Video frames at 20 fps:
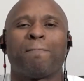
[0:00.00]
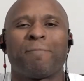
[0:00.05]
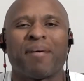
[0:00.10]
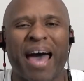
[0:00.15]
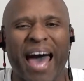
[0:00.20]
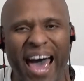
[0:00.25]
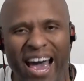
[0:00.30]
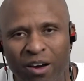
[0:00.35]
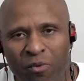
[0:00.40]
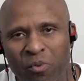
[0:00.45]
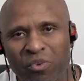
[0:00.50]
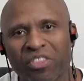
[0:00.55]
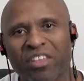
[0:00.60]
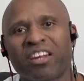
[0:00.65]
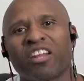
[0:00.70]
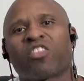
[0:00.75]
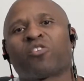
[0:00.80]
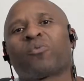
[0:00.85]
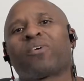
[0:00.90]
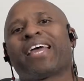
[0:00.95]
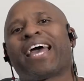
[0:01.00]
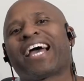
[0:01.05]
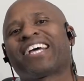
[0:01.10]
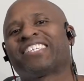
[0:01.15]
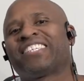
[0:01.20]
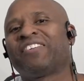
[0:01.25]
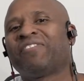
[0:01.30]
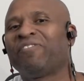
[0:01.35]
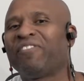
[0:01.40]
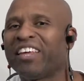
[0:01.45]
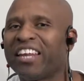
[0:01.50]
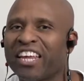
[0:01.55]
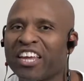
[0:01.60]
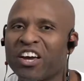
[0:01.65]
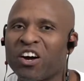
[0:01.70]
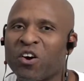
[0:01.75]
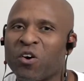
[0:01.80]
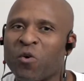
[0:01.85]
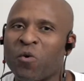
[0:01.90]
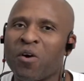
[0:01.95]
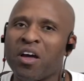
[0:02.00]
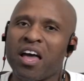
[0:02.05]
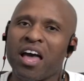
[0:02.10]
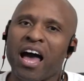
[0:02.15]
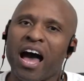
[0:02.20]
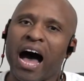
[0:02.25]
back with another reaction video.